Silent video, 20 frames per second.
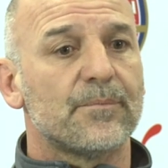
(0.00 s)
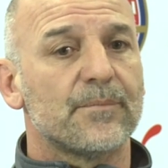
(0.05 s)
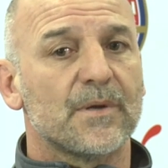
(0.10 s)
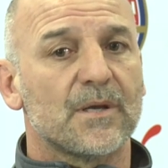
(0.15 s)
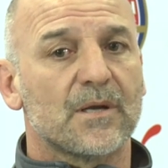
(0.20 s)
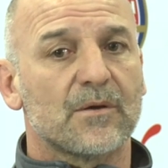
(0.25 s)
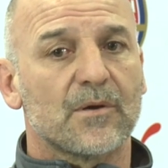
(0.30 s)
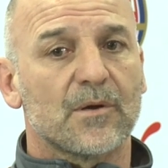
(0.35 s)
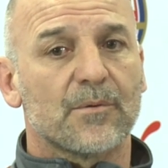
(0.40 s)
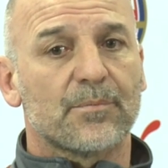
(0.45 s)

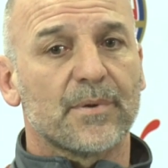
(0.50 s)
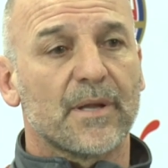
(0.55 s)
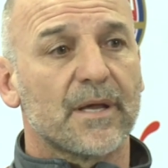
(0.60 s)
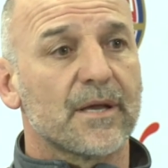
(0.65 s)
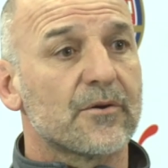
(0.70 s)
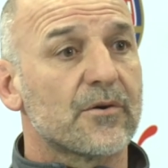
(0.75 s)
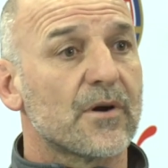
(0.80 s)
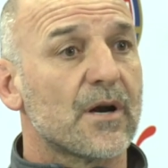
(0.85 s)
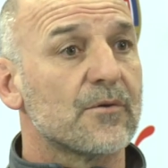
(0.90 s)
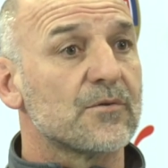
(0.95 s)
he'll play
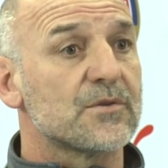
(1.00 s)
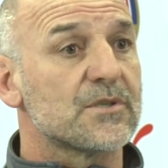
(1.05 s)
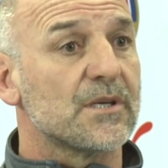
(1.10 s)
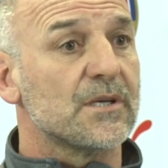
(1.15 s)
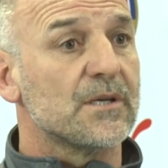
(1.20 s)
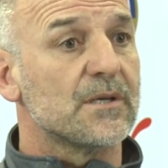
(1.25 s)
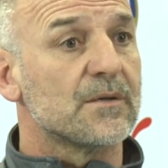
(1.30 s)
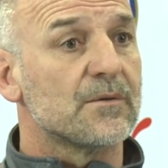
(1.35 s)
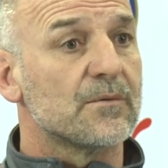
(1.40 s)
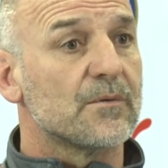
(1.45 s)

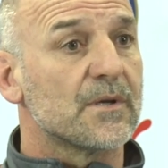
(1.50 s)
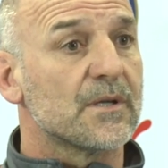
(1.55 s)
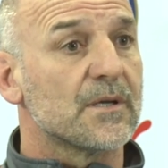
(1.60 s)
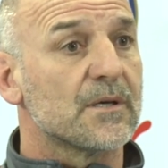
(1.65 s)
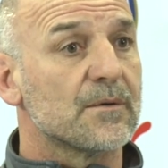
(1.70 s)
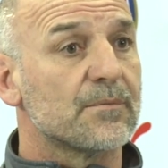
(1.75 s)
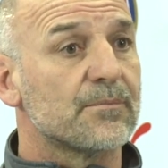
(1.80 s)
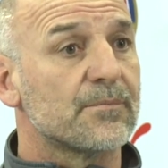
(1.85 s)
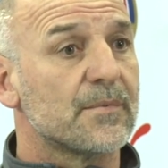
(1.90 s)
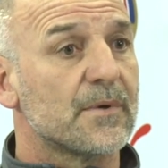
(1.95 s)
Crouchy,
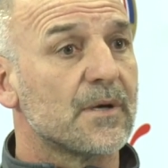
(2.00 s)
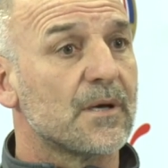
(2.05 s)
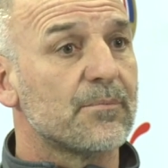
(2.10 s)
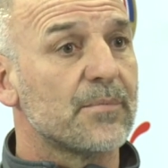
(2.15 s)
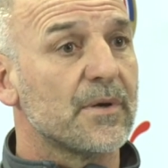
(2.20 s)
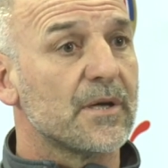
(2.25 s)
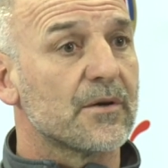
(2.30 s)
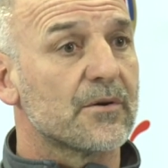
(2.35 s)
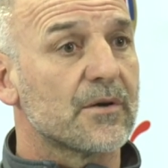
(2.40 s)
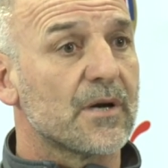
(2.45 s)
whether
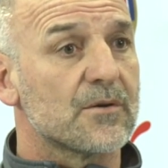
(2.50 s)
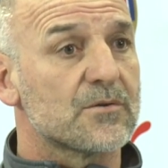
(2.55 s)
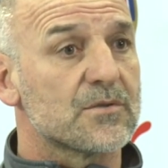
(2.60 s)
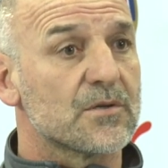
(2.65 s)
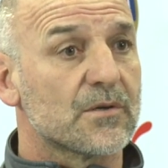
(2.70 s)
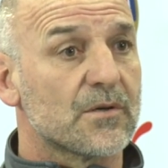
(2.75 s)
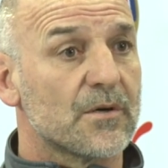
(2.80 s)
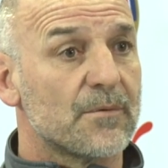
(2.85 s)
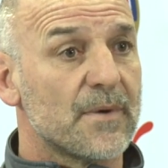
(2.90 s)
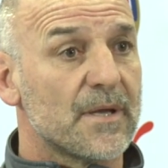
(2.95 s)
Peter Crouch
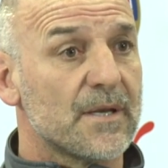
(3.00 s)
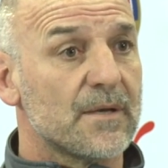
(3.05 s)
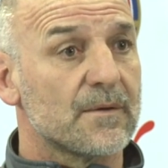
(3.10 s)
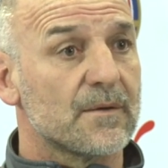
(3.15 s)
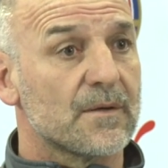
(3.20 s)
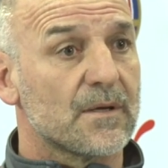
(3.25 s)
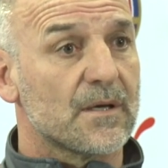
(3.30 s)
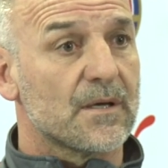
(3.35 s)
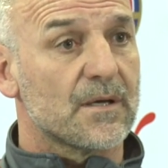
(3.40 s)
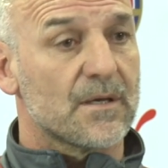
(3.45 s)
will come in
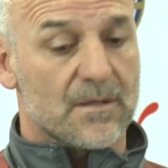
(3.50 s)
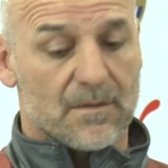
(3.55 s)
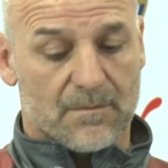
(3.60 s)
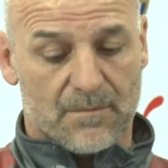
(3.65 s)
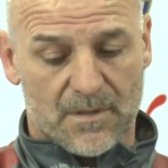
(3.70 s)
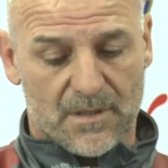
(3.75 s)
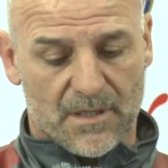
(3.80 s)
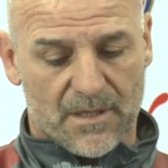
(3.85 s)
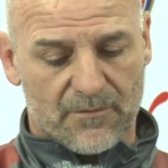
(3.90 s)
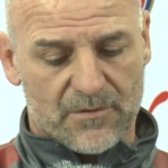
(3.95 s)

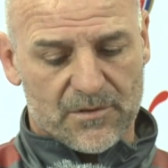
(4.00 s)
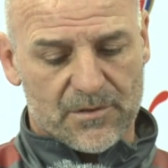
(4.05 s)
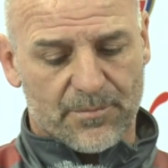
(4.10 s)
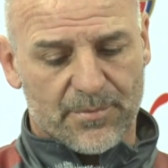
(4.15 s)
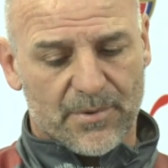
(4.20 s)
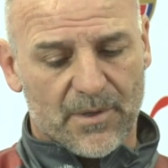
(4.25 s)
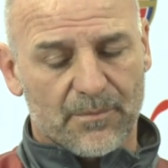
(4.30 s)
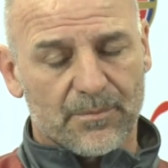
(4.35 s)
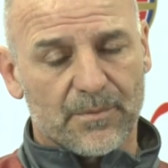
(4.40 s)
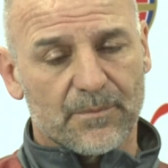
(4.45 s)
and give us a
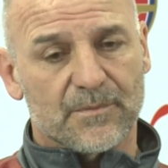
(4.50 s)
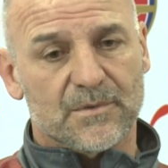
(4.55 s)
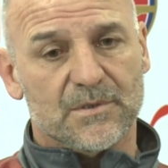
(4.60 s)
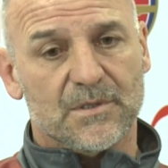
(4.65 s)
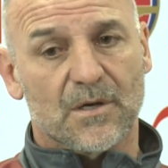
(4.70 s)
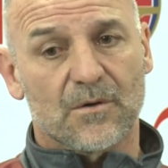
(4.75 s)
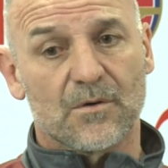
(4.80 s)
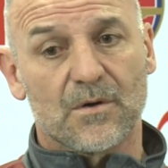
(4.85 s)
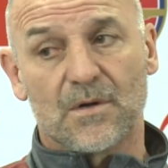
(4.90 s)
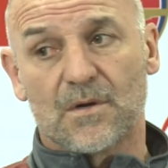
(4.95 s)
problem.
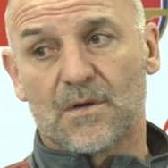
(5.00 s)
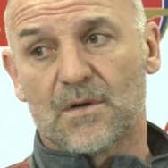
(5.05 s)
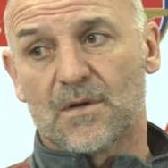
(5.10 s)
So,